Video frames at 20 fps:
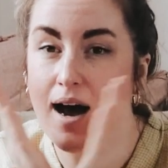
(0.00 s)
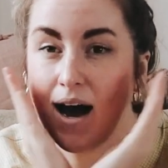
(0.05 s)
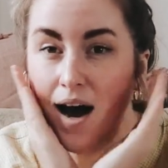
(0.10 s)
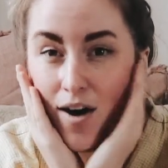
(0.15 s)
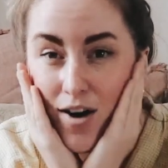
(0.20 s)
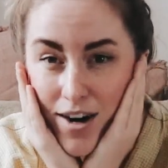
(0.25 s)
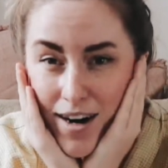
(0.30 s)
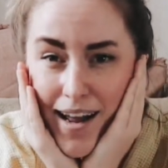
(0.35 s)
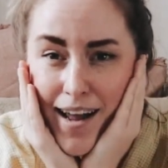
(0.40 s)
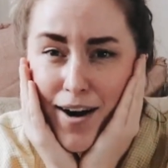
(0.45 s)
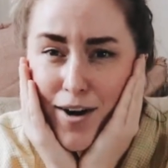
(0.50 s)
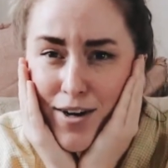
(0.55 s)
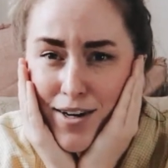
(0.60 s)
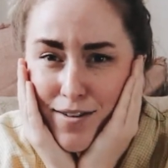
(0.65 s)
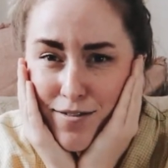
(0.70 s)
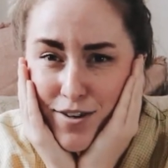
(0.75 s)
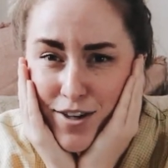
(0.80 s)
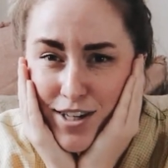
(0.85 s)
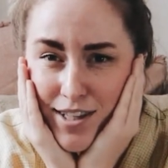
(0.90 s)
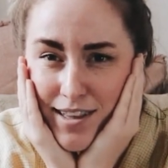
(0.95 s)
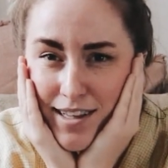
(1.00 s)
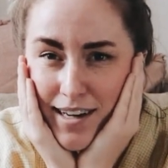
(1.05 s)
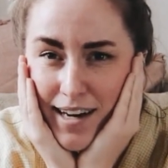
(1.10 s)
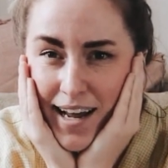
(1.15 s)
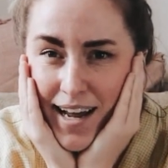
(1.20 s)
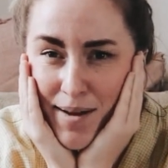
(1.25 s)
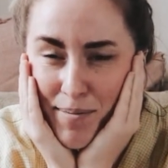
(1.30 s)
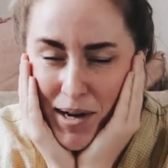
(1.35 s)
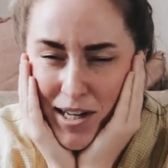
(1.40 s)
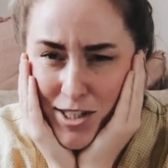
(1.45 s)
How did I already forget the
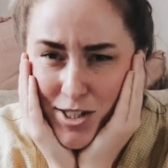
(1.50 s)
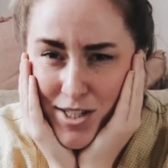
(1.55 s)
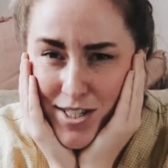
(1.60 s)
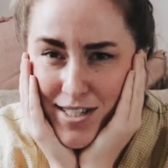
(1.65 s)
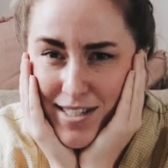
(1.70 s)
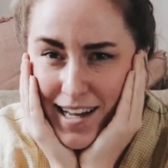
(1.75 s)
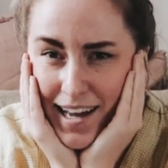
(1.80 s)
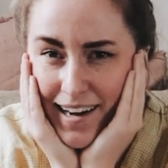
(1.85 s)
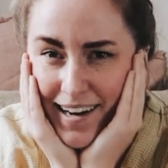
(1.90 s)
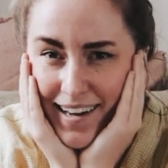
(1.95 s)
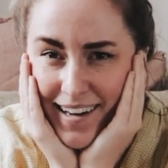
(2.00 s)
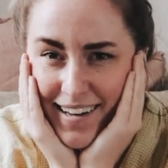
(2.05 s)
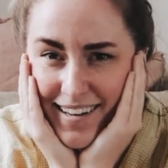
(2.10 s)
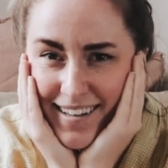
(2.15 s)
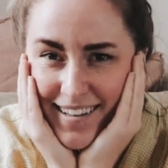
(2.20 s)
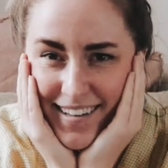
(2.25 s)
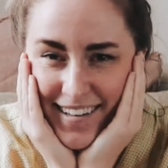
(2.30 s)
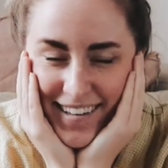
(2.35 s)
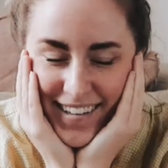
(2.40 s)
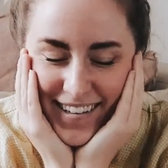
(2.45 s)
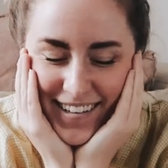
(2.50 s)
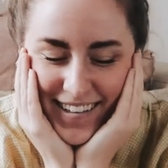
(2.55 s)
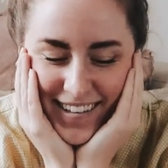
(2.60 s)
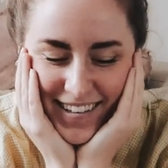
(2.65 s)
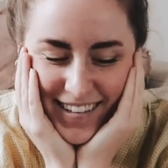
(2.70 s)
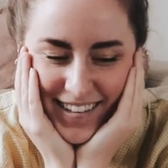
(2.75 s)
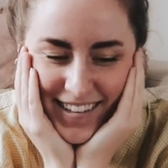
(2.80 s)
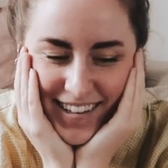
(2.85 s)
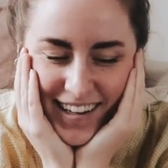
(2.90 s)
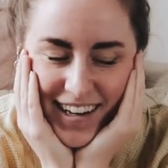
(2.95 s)
name? I just said
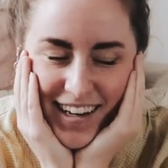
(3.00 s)
it.